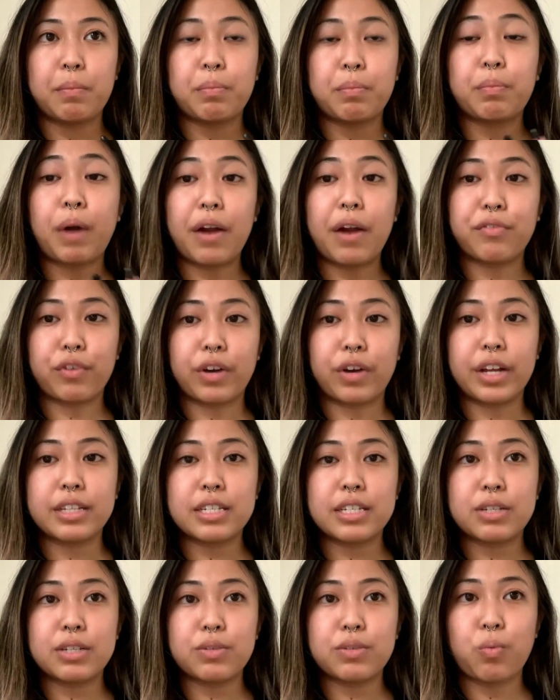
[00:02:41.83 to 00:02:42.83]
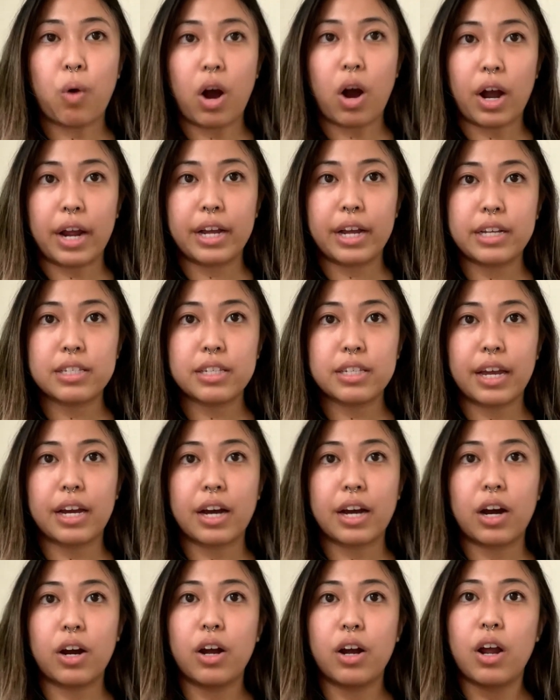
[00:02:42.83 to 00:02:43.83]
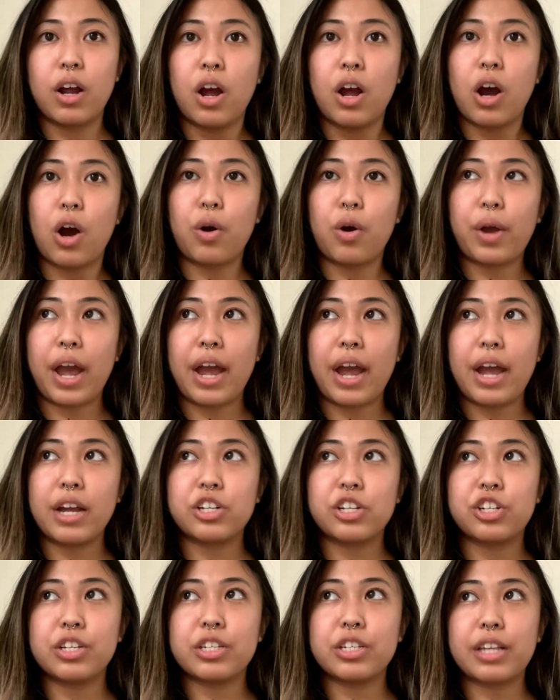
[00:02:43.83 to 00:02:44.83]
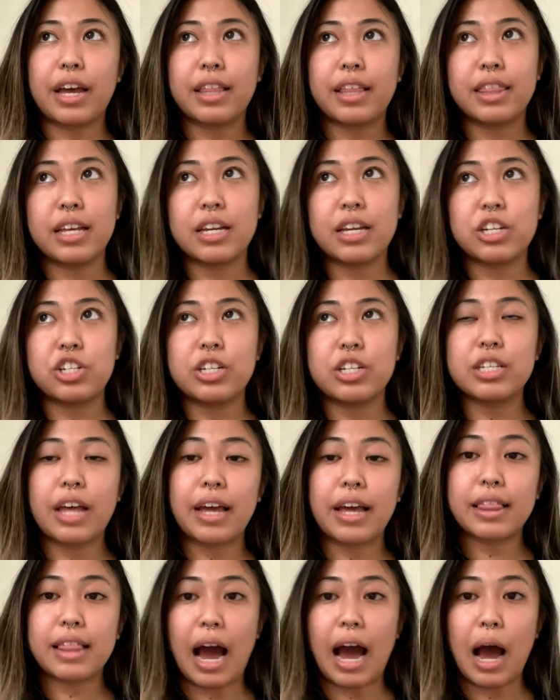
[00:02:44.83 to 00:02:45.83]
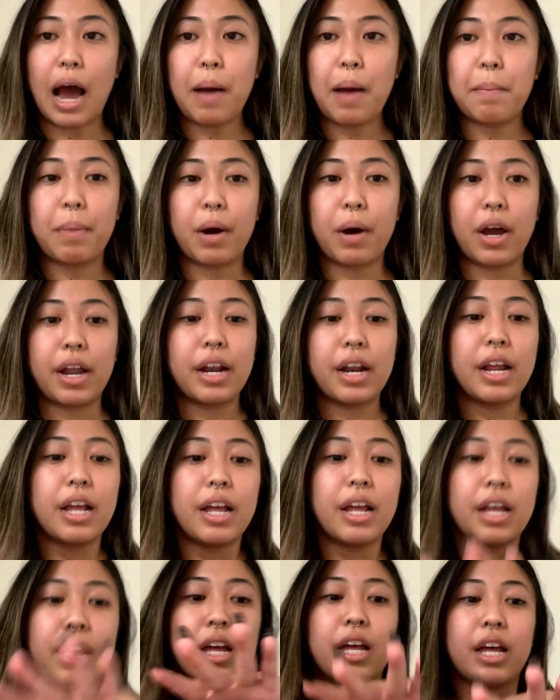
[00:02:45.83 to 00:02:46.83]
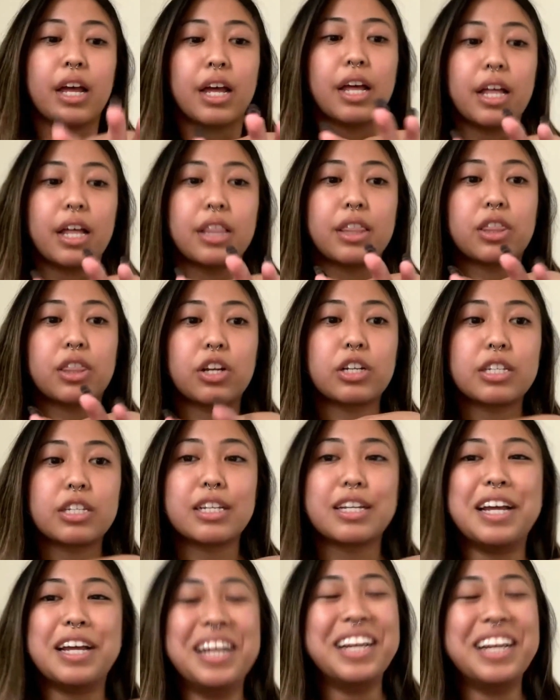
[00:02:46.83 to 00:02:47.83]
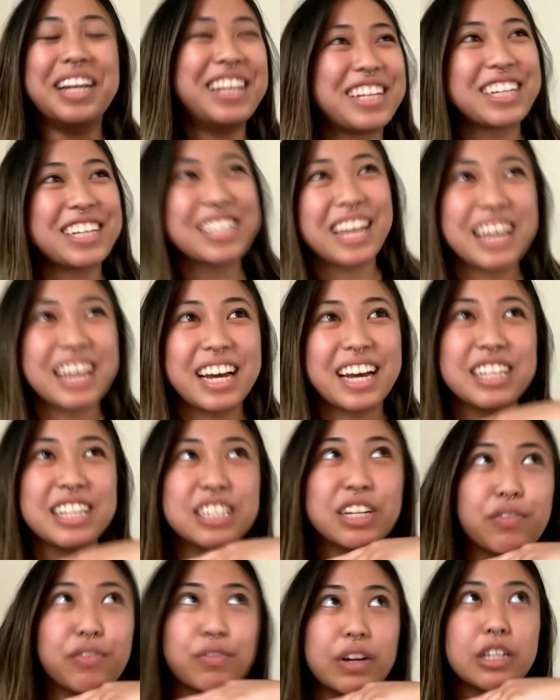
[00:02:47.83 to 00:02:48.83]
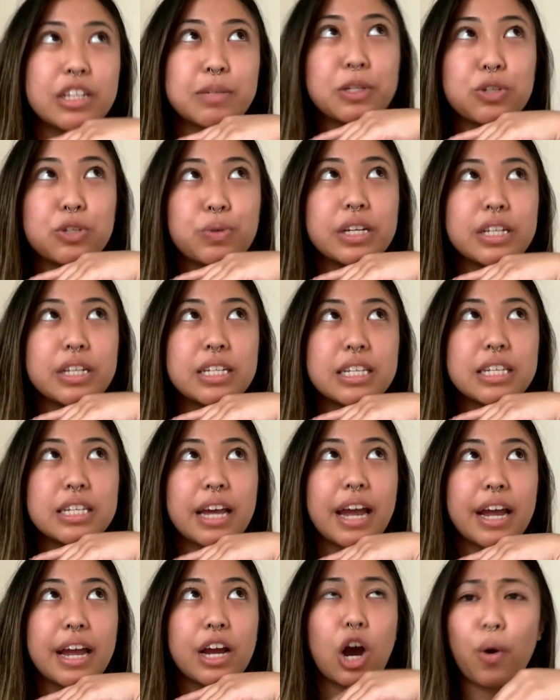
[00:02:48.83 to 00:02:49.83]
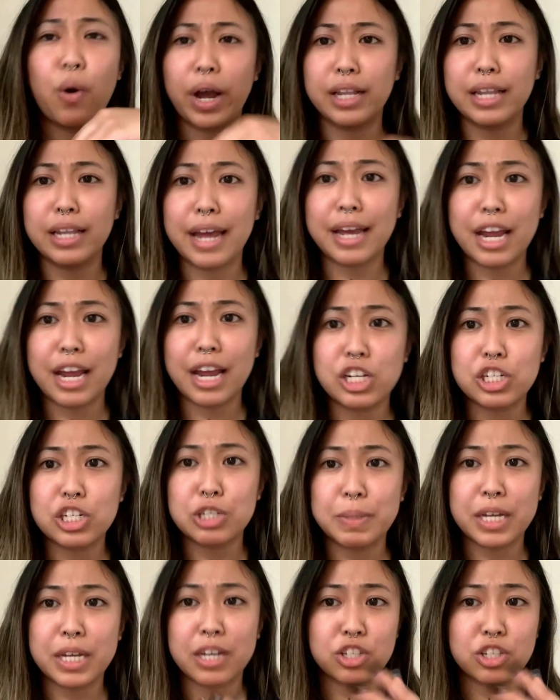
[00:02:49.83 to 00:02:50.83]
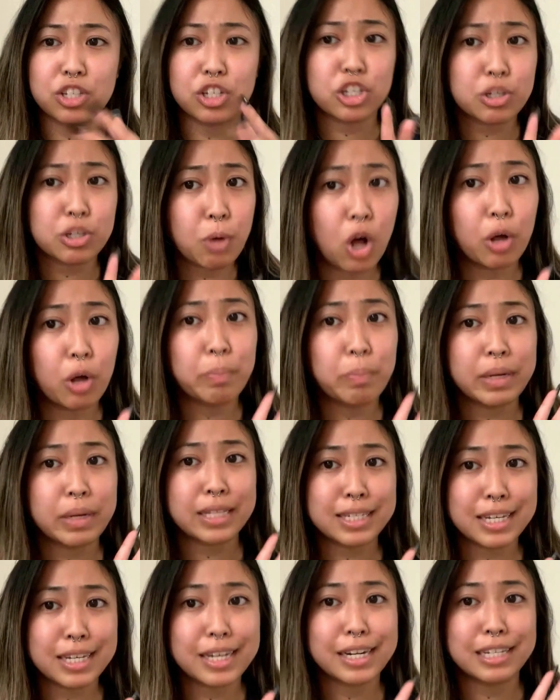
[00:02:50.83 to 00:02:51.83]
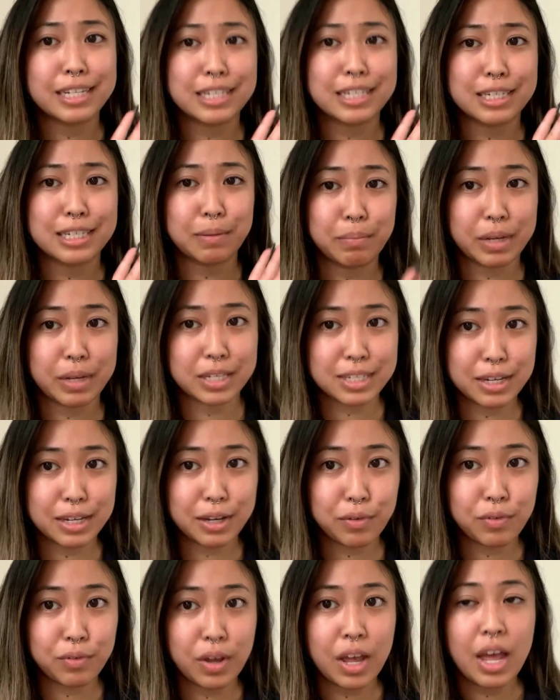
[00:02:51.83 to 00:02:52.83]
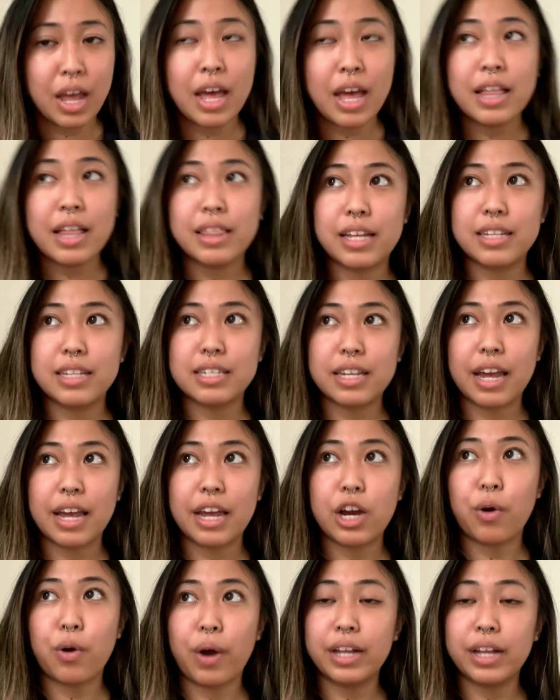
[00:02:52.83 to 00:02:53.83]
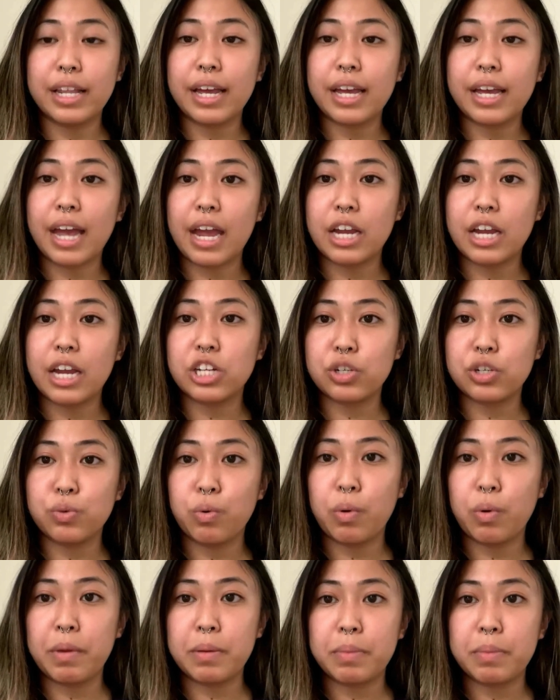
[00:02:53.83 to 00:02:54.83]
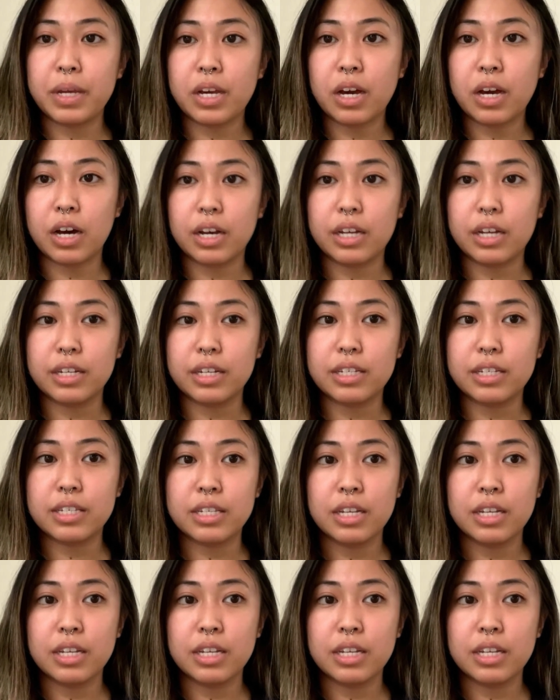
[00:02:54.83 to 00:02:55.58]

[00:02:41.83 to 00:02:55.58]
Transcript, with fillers: preference wise, like, okay, she's like this, she's like that, but there's like a difference between saying, oh, I like Asians because they're small, petite, and submissive, than saying, oh, I like Asian women because